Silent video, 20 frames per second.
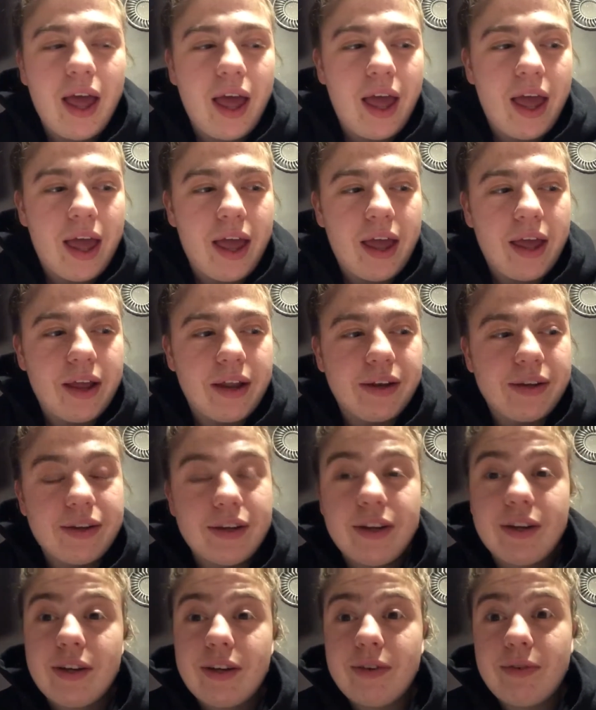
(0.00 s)
And
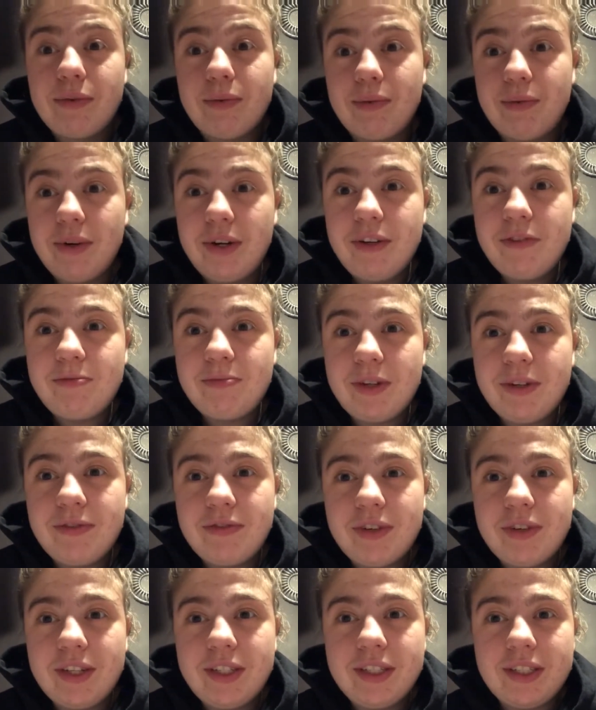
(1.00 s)
one of my
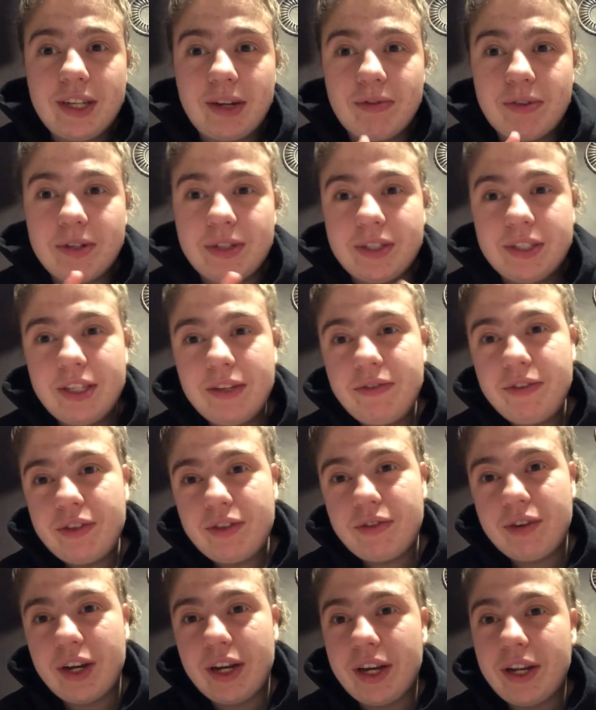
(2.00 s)
friends that were in 7th
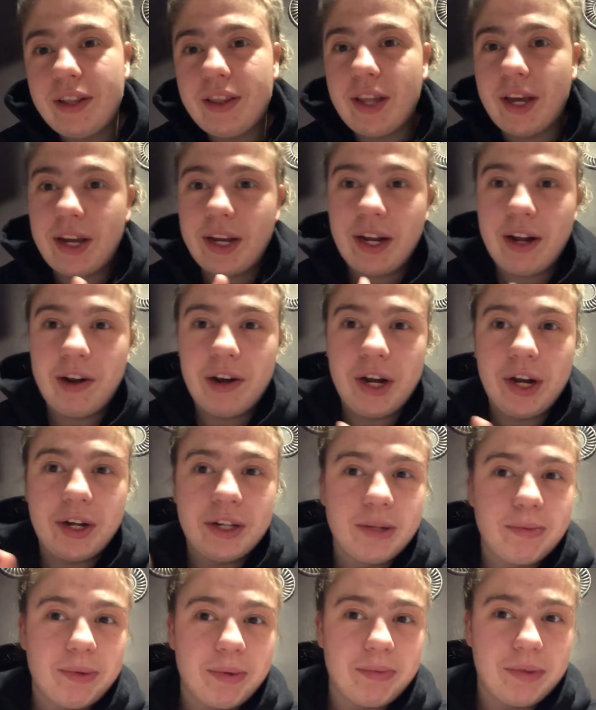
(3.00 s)
grade that carried on
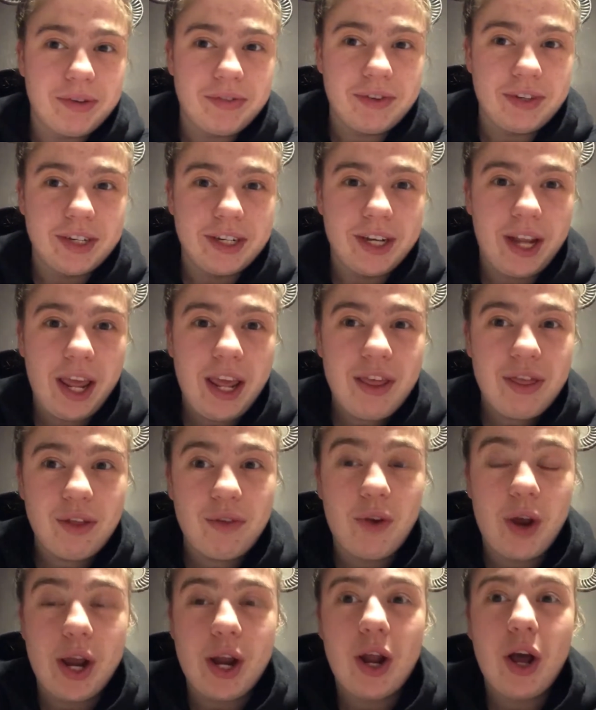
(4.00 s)
to be my friend in 8th
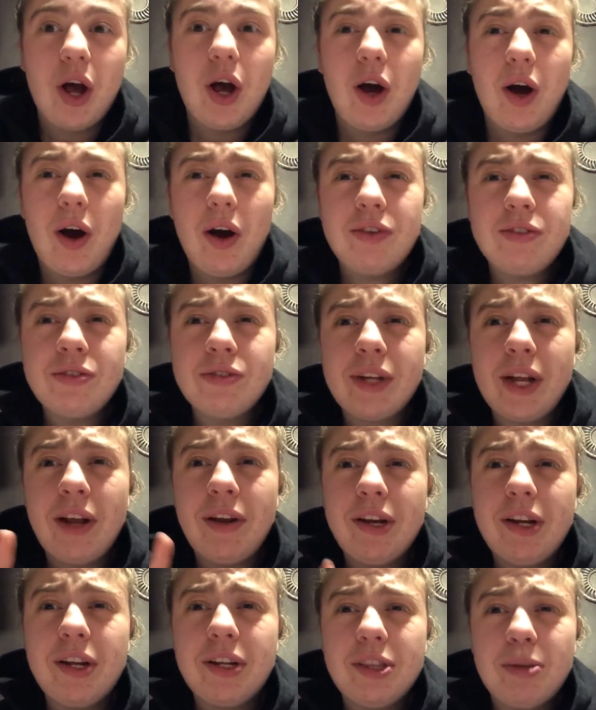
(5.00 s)
grade also
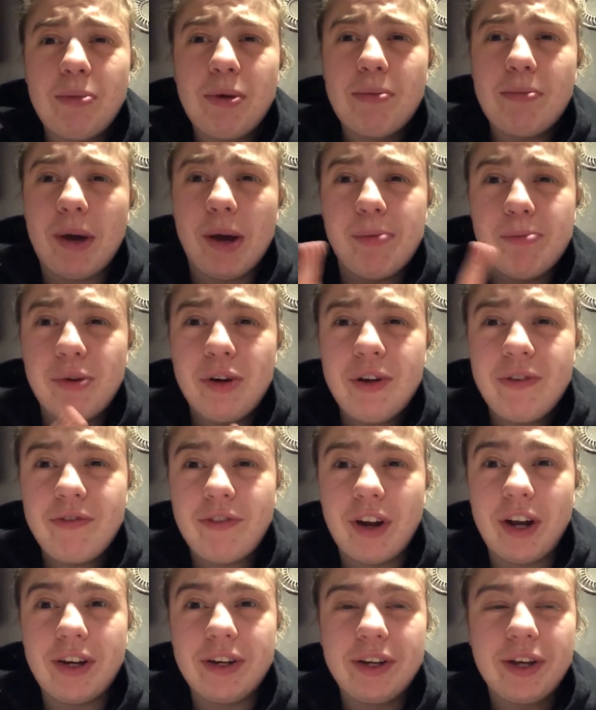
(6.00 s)
carried on to be my
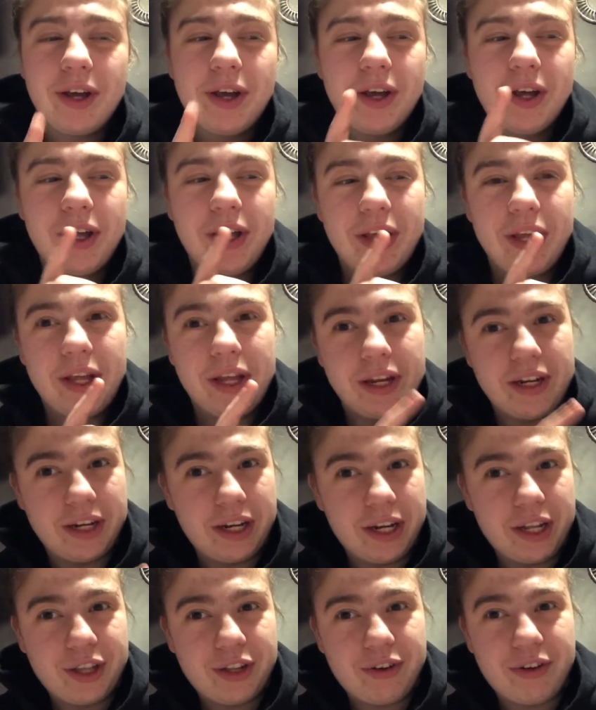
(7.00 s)
boyfriend in
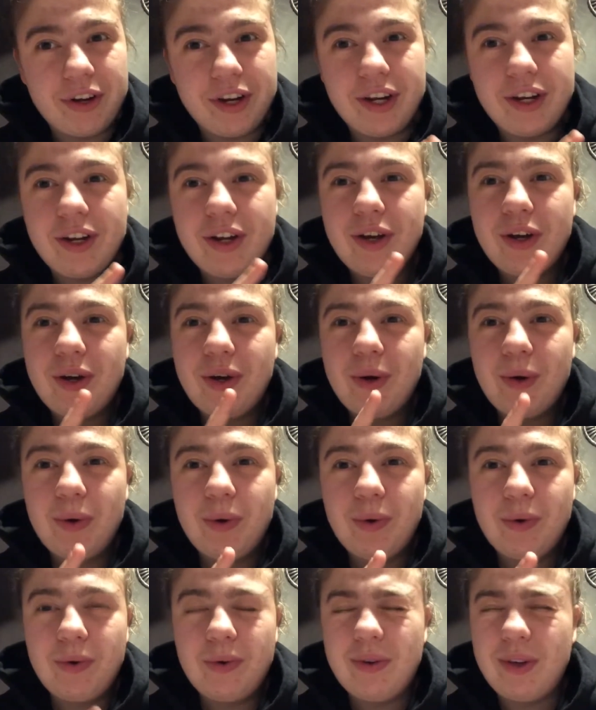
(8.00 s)
8th grade.
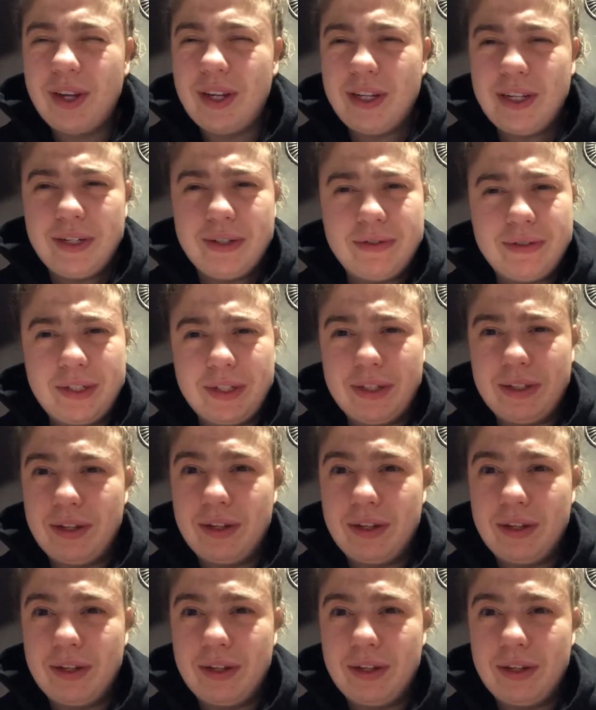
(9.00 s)
And there's